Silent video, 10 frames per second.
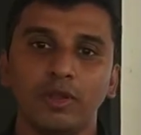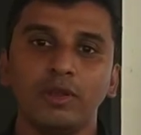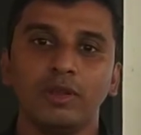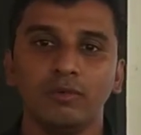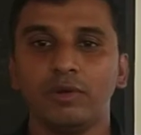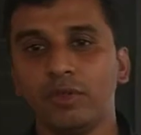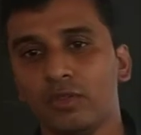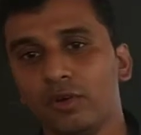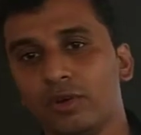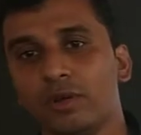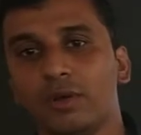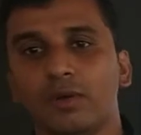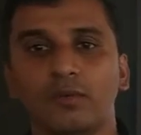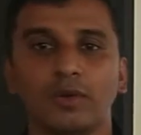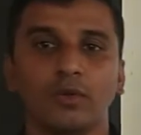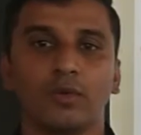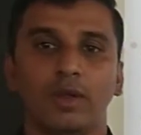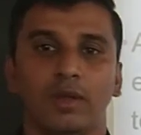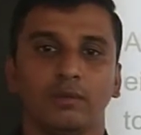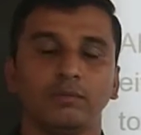even without what you
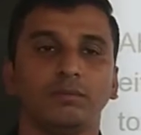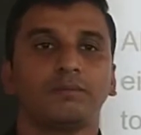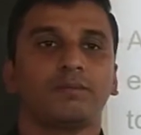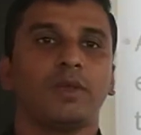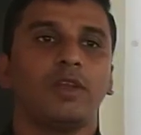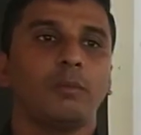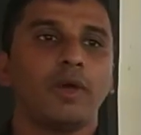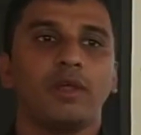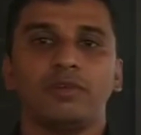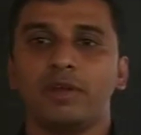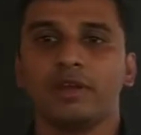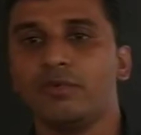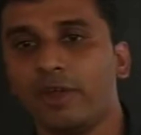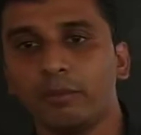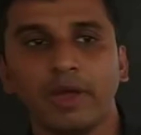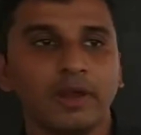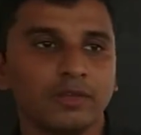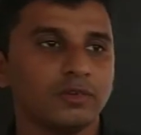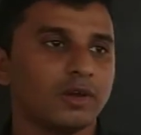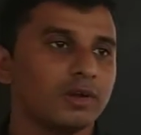call getting marriage or rectifying
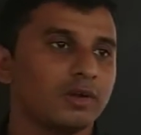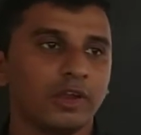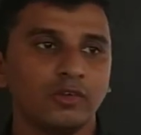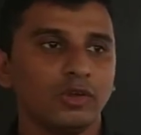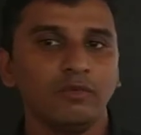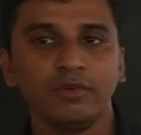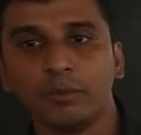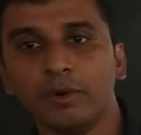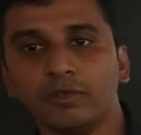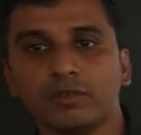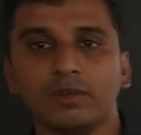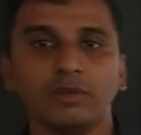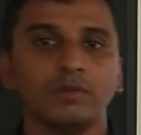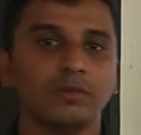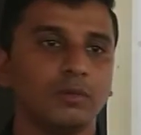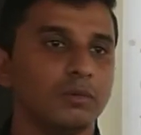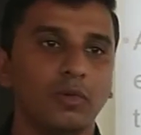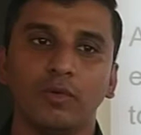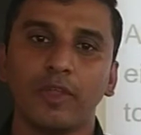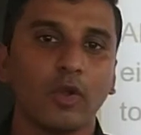marriage, or try to live with the person.
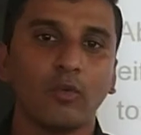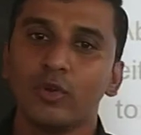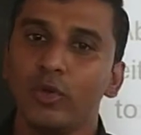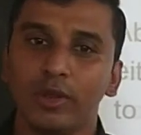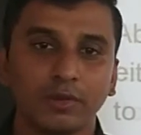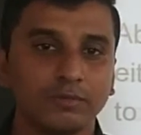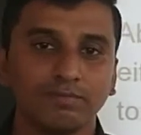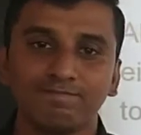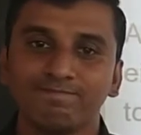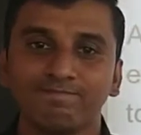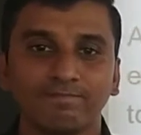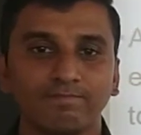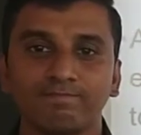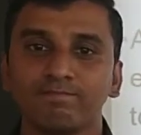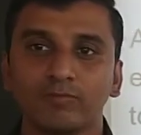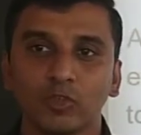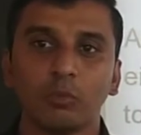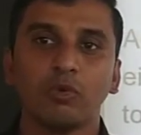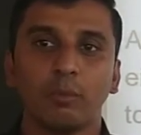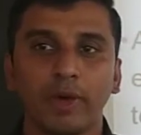No, they don't want to do it. So
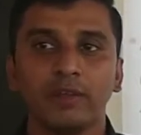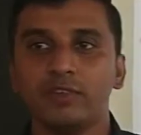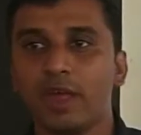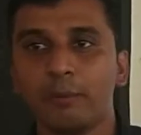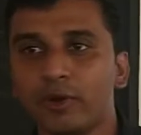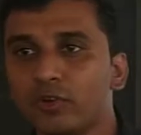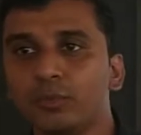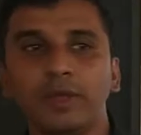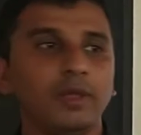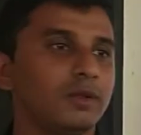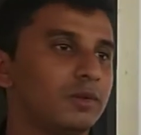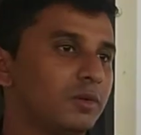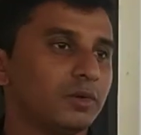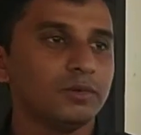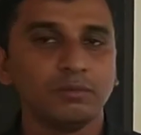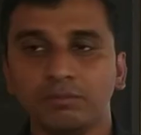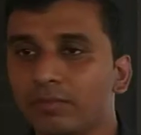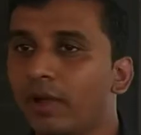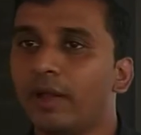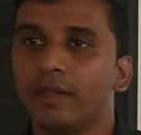before marriage they happen to be, and
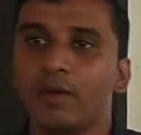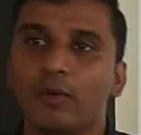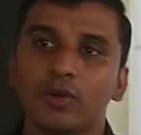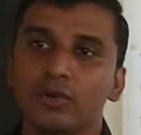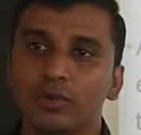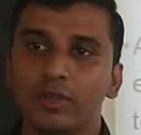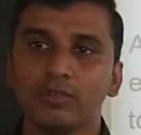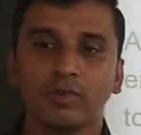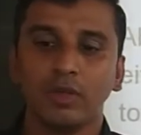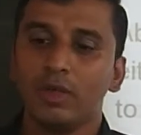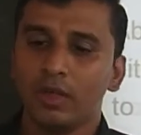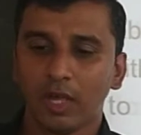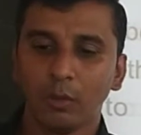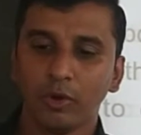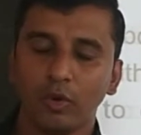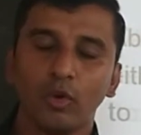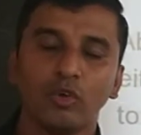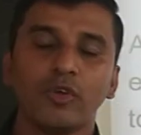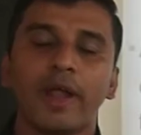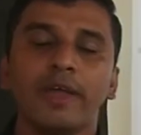they want to just abort it.
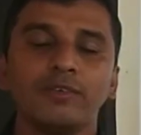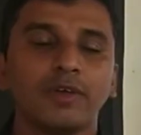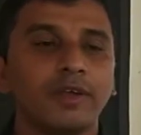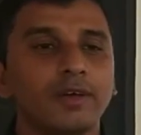Close your eyes and